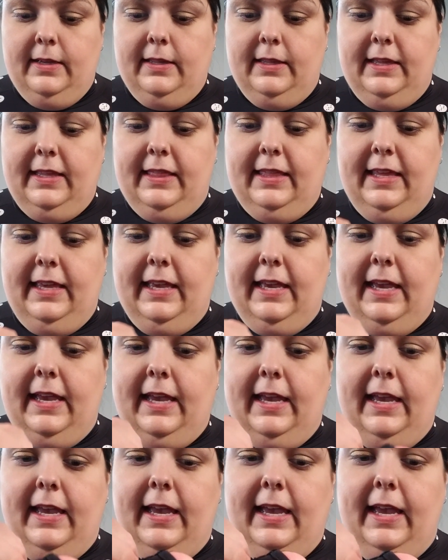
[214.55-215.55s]
like the
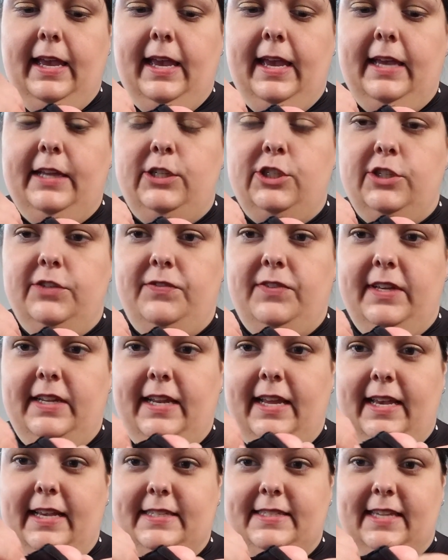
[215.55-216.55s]
edge of
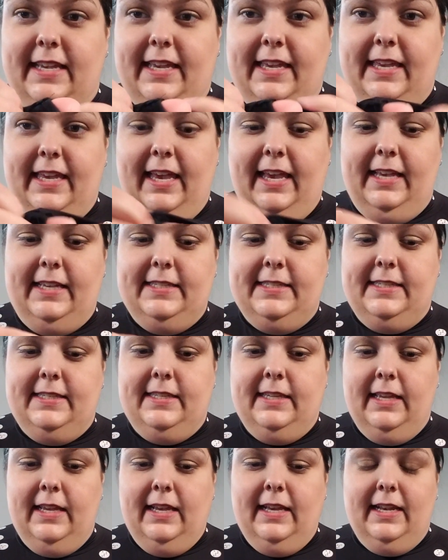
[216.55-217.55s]
it has a
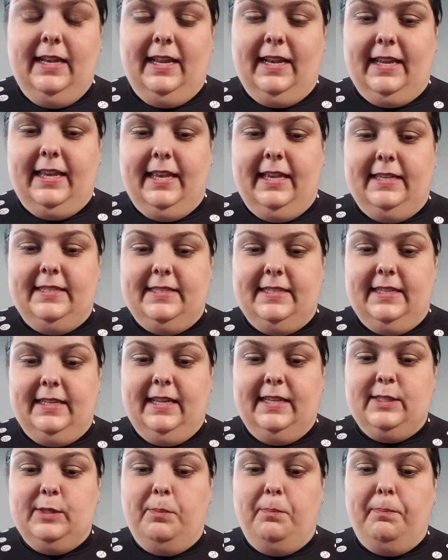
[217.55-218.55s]
not a casing, it
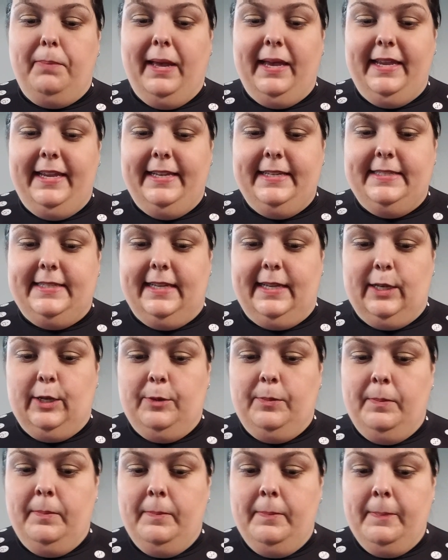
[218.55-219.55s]
has a binding.
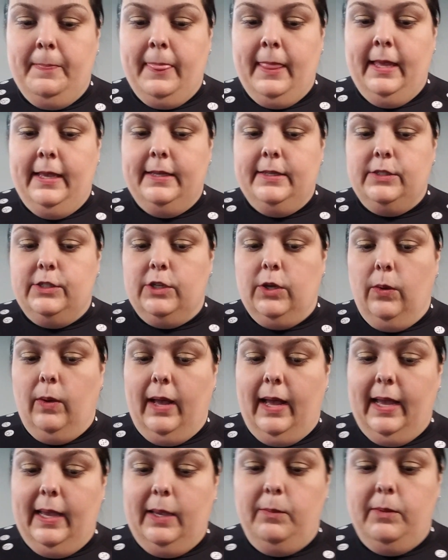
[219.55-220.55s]
So
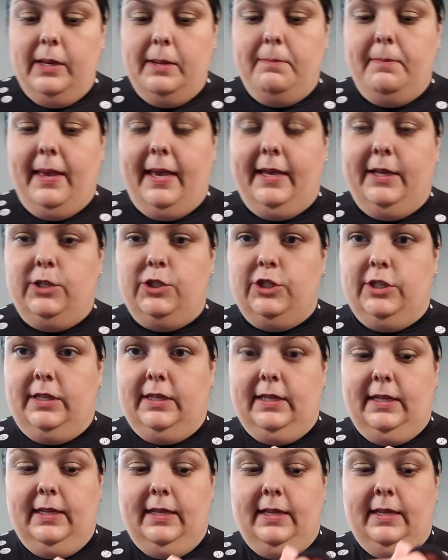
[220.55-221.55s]
I would
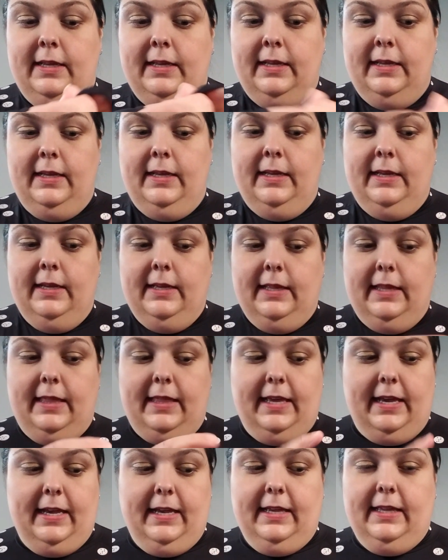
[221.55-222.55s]
imagine
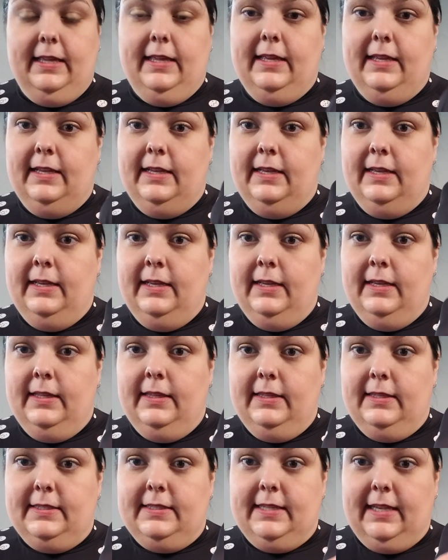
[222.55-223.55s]
that
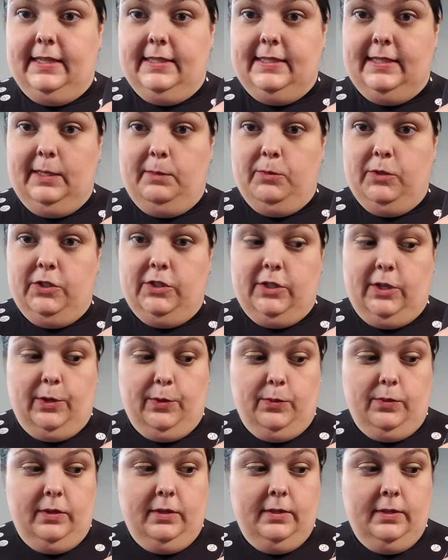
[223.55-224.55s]
the side seam was
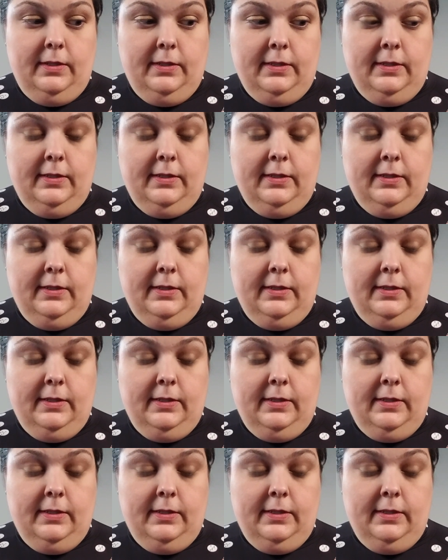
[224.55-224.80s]
sewn.